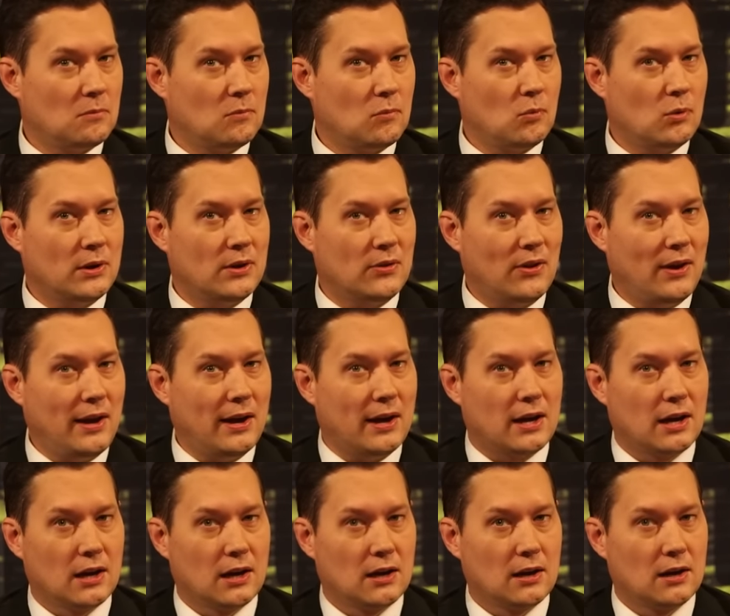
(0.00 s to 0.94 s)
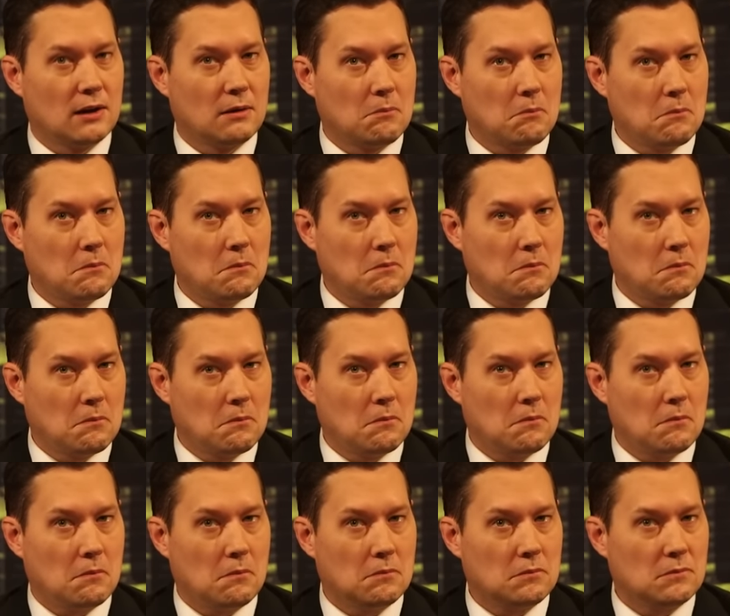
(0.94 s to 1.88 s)
What do you think?
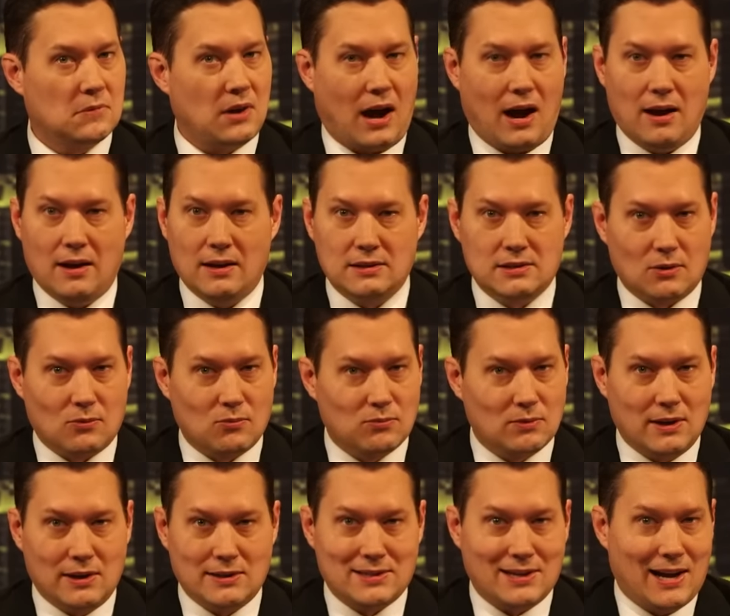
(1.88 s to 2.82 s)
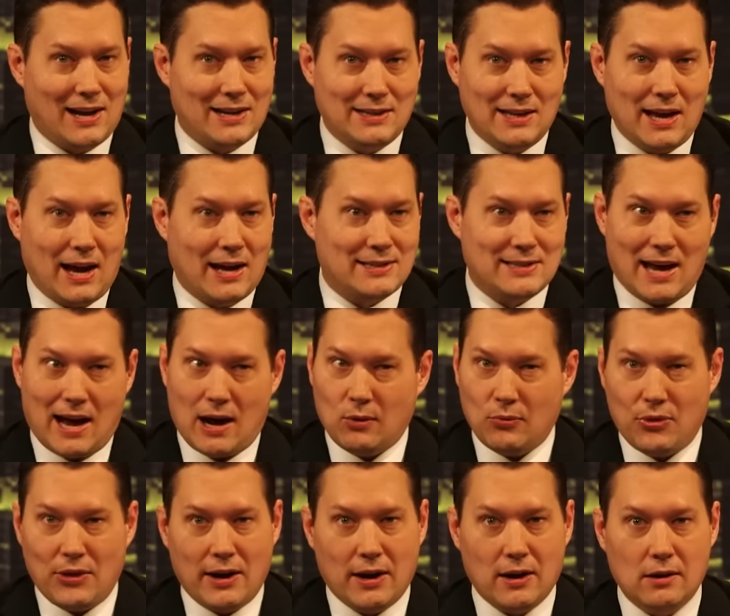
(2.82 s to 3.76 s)
It's an idea. It's
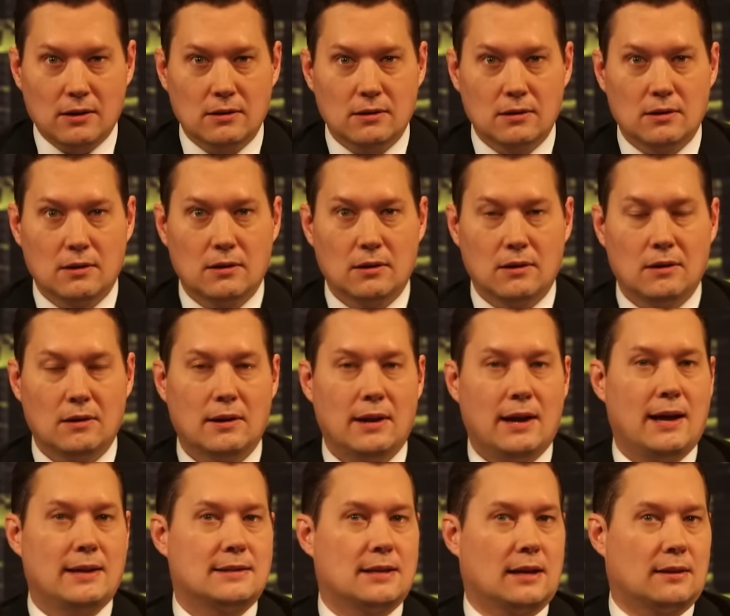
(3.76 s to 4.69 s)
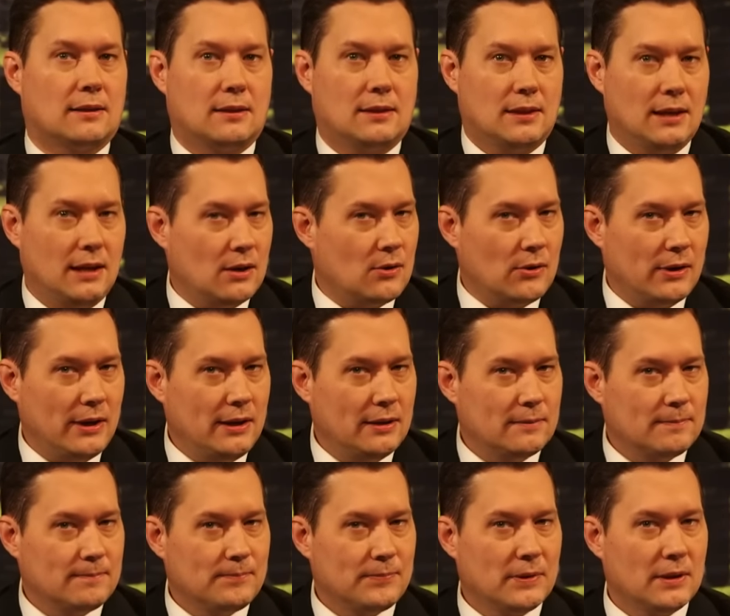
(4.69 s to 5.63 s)
out there. It's a theory.
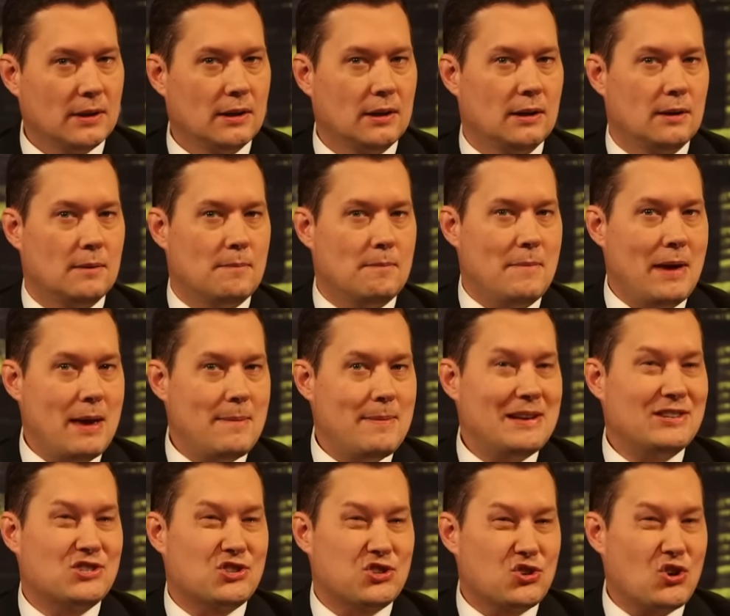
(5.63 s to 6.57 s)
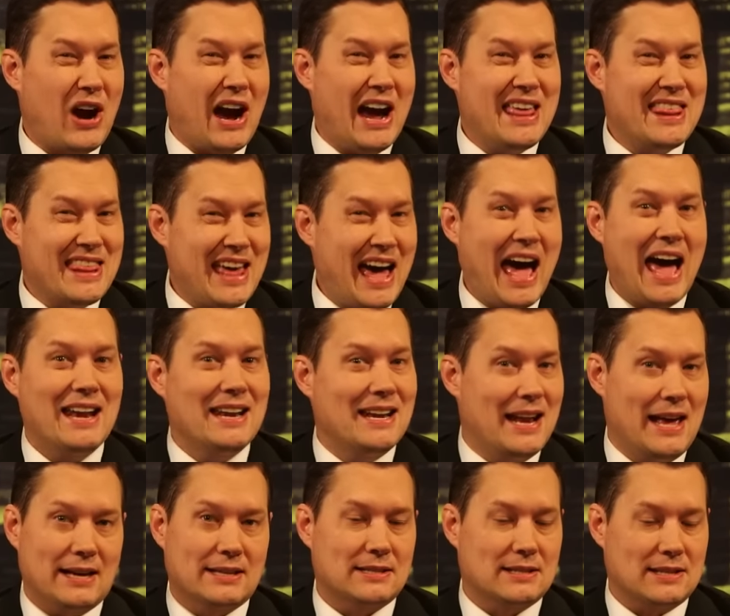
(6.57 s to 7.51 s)
Maybe try that
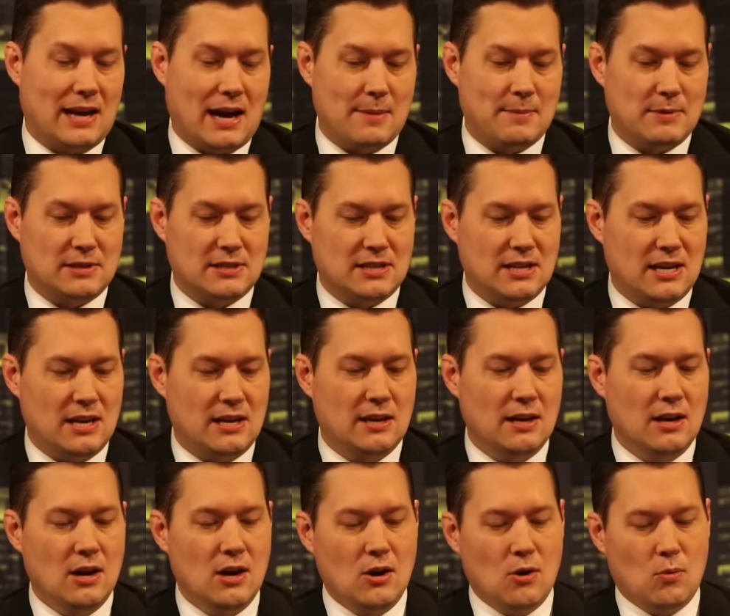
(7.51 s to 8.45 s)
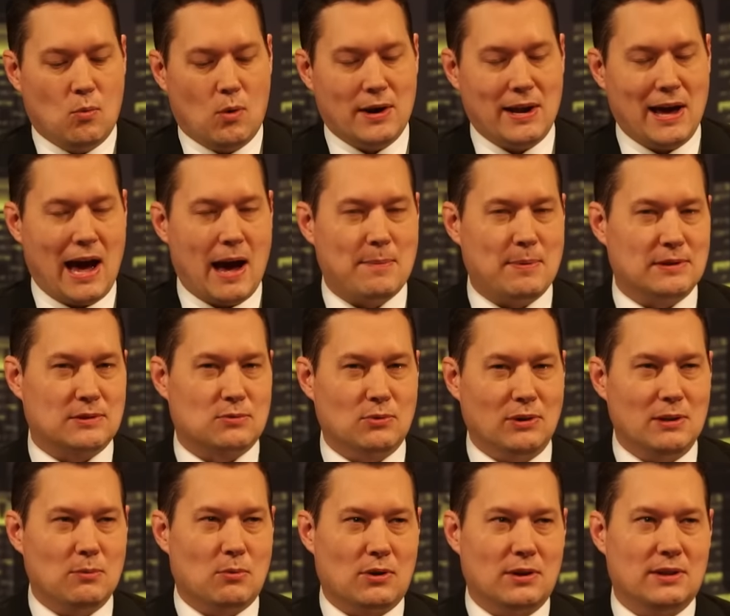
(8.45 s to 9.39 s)
next time and see what happens.
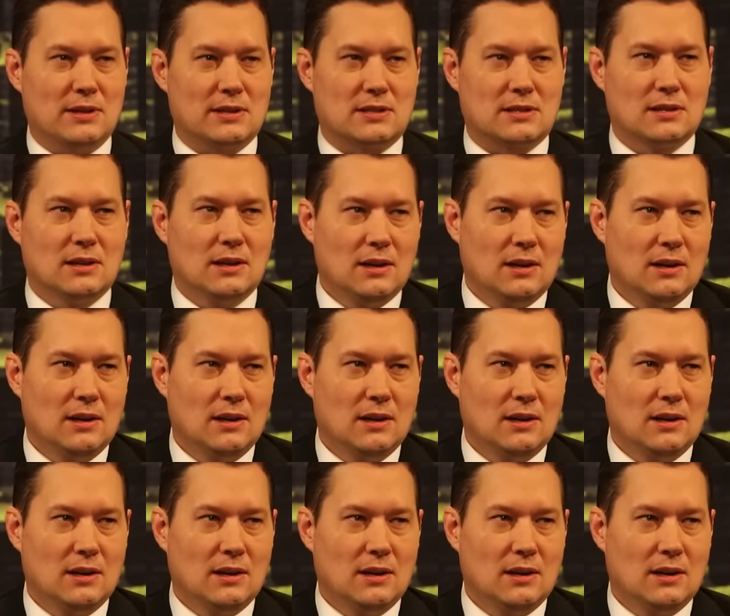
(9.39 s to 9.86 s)
Really, we're in this